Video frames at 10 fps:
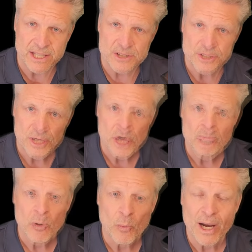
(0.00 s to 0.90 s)
inch
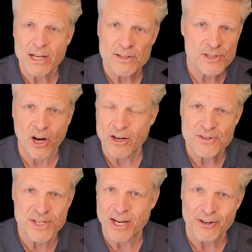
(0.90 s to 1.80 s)
portable wireless
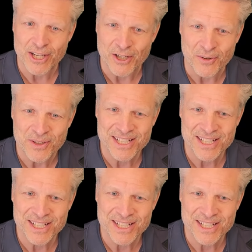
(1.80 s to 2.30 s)
car stereo